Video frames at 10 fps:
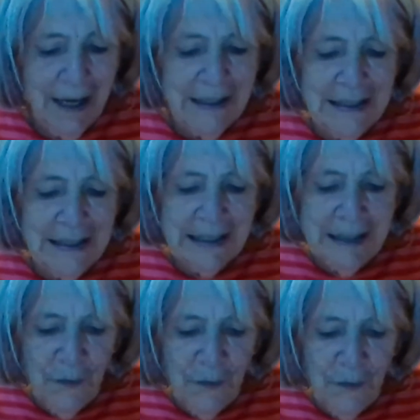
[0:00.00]
It is
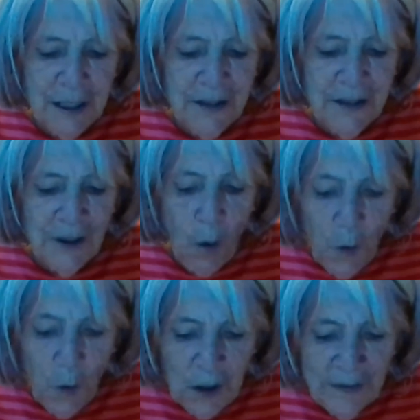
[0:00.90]
significant that
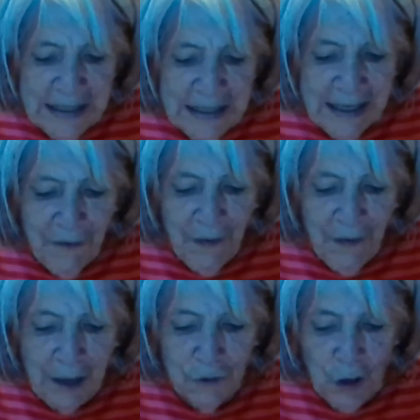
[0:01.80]
all of us have
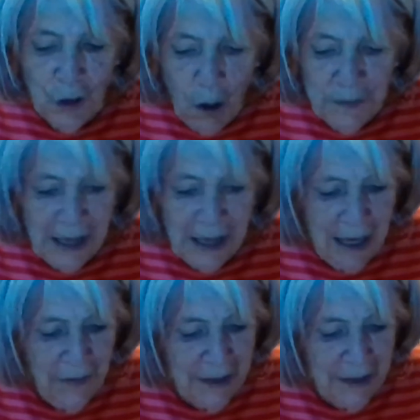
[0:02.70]
found jobs
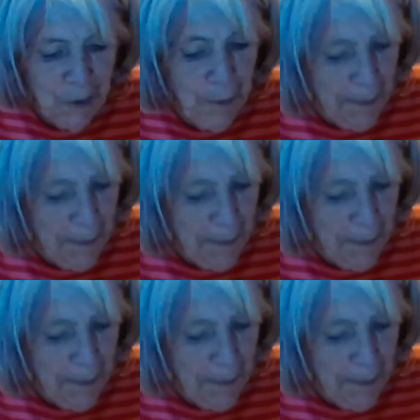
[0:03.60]
either in the